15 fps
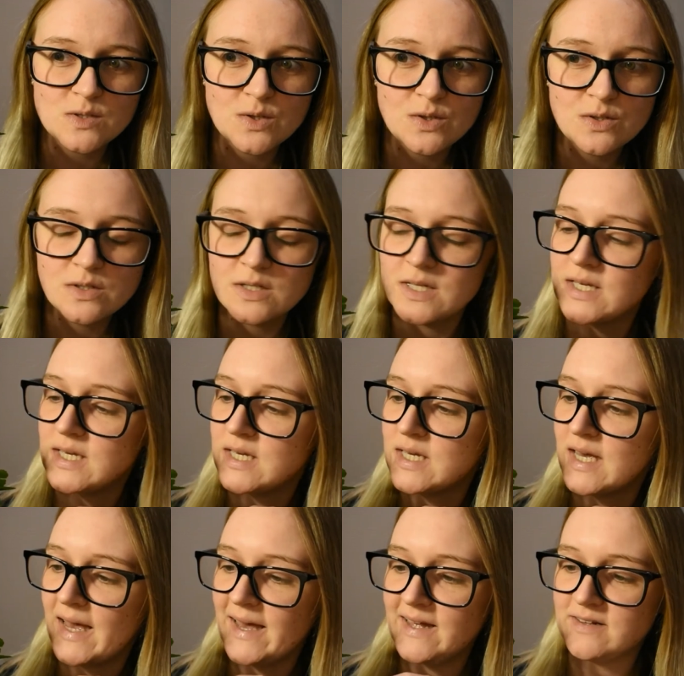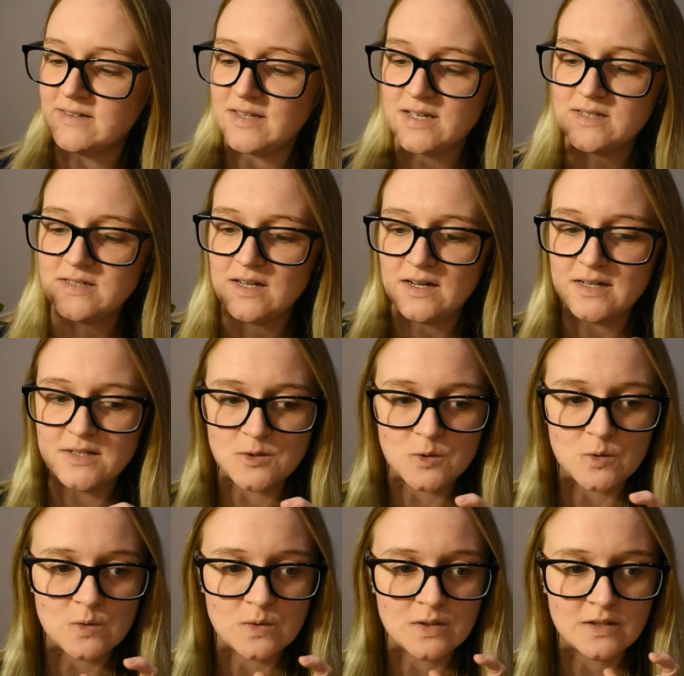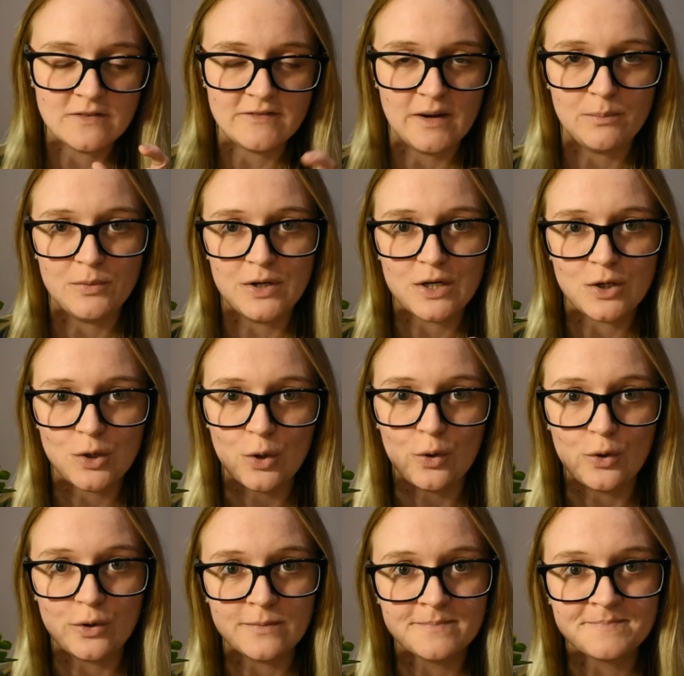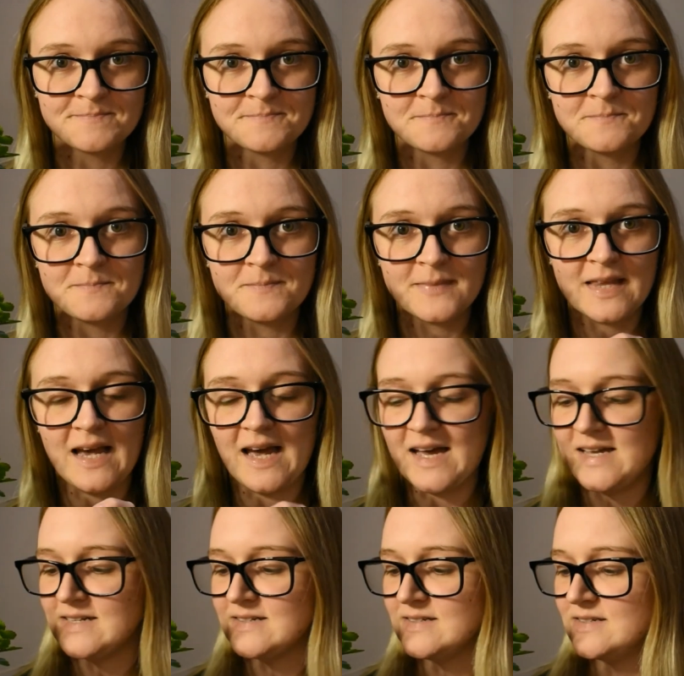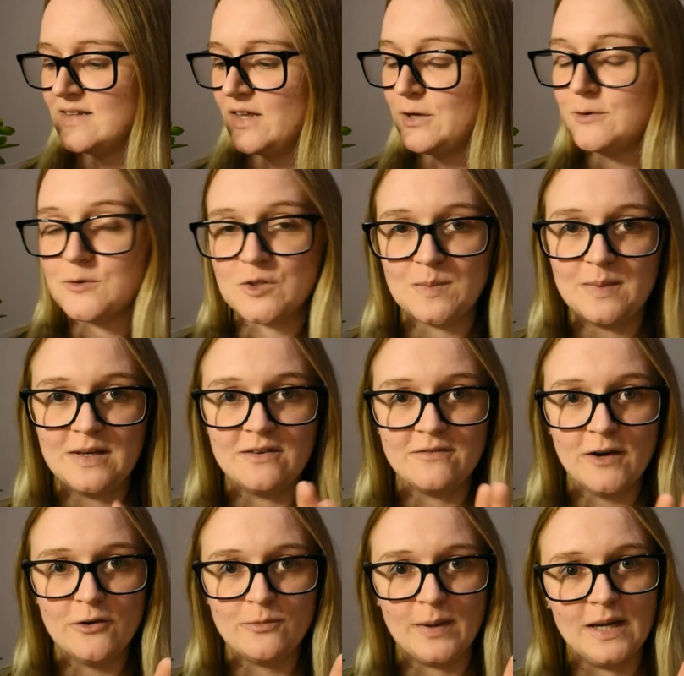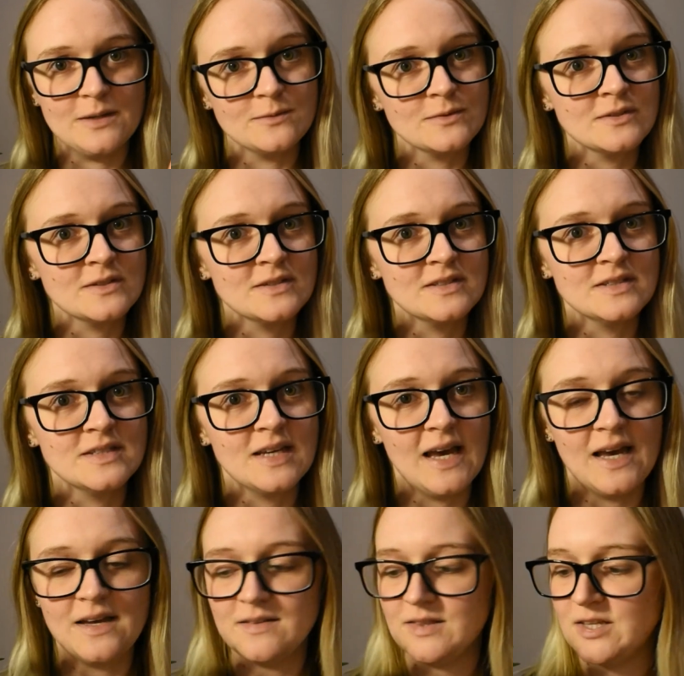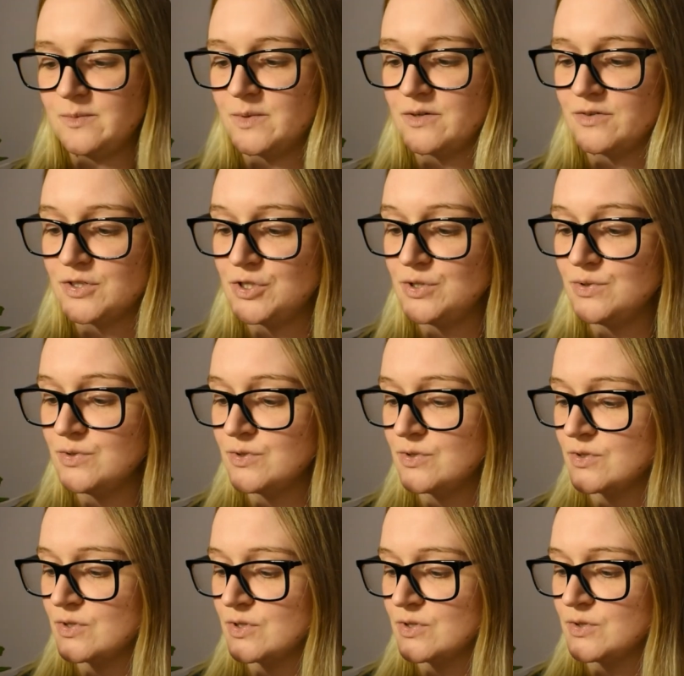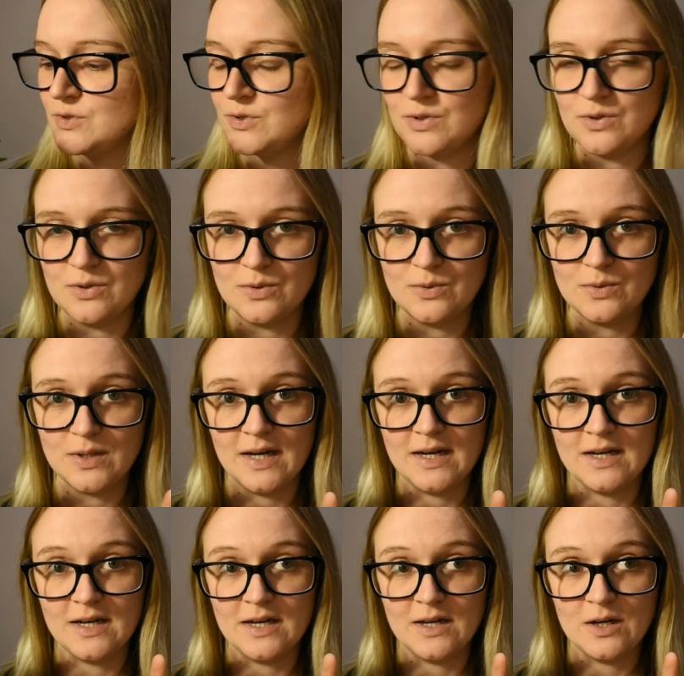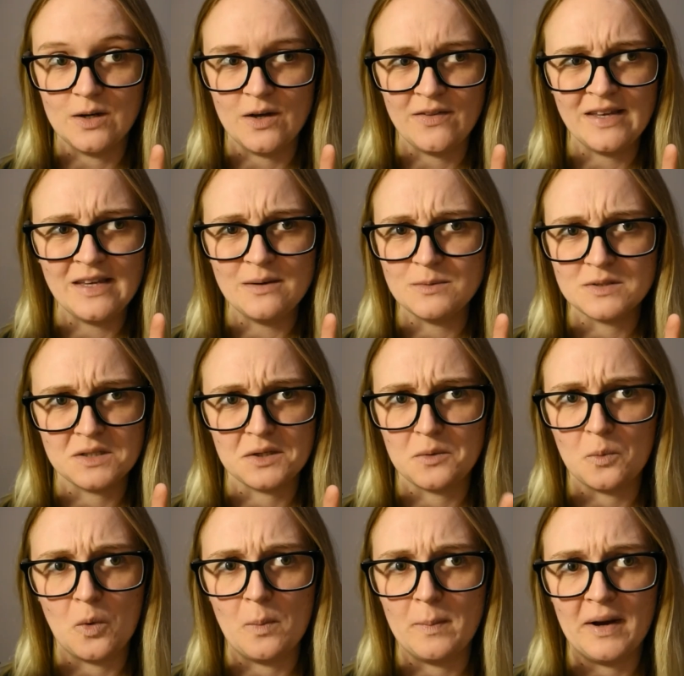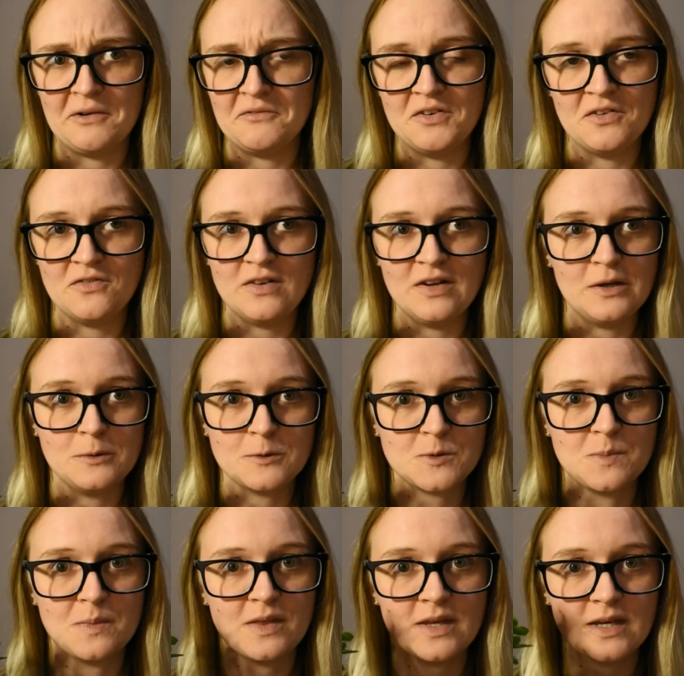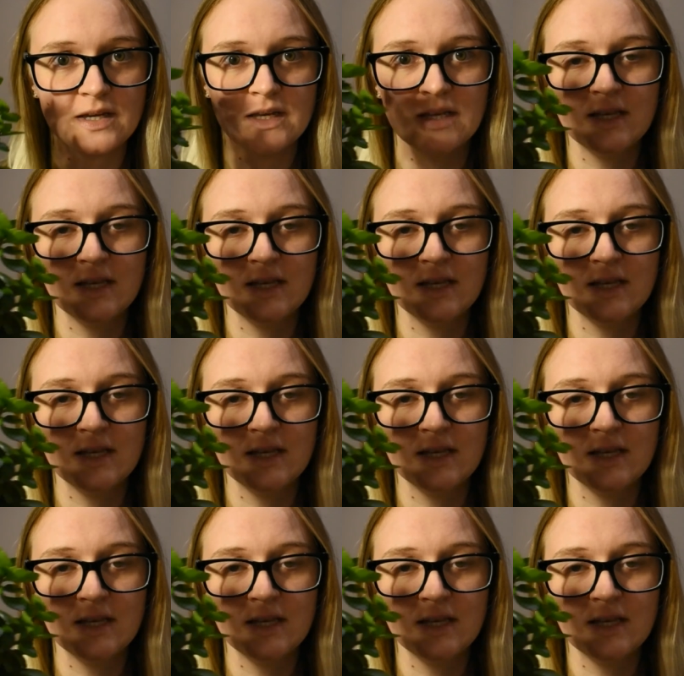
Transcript: on, and then a little fabric dog. And they used to be £5, and they were reduced to I think it was like £1.50 or something.